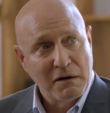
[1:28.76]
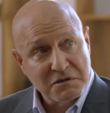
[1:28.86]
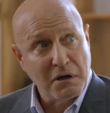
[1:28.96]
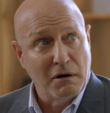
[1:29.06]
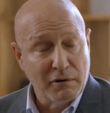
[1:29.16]

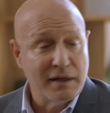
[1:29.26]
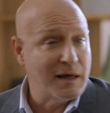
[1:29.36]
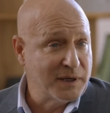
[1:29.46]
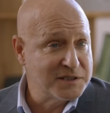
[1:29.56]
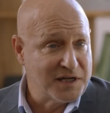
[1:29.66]
I go, oh, okay, that
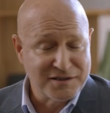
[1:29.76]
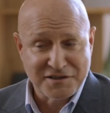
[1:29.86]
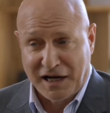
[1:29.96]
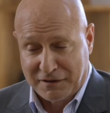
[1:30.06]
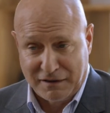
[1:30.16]
makes sense.
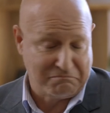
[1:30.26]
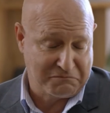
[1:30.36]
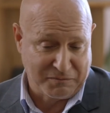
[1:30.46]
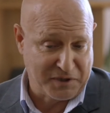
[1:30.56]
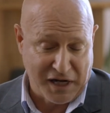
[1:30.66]
I,
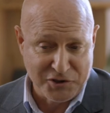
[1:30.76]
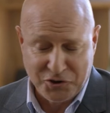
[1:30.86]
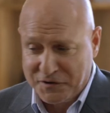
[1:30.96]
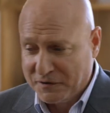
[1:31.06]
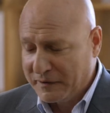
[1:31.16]
something I
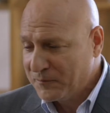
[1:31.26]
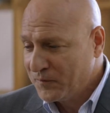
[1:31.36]
enjoy doing.